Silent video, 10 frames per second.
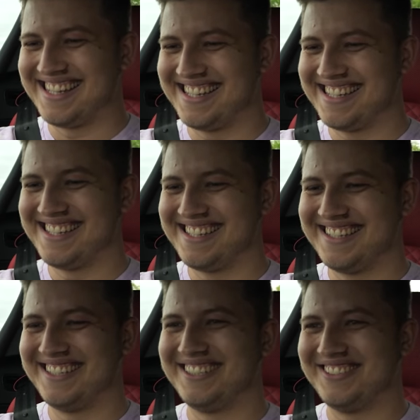Thanks, babe.
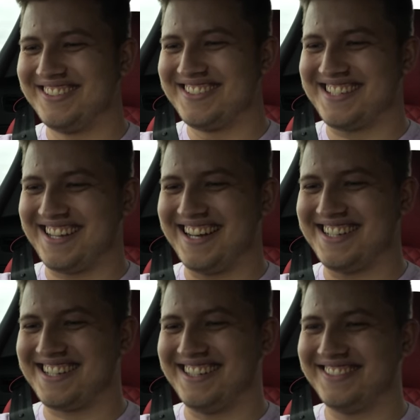See you
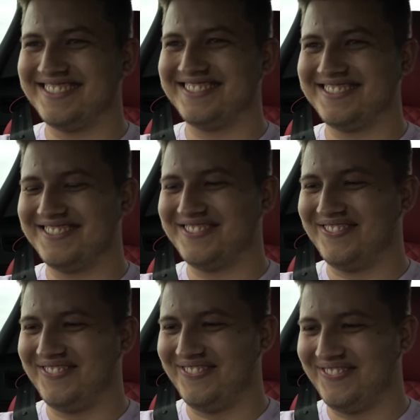later. Love you.
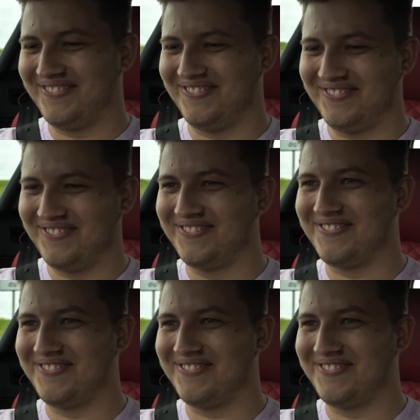Love you.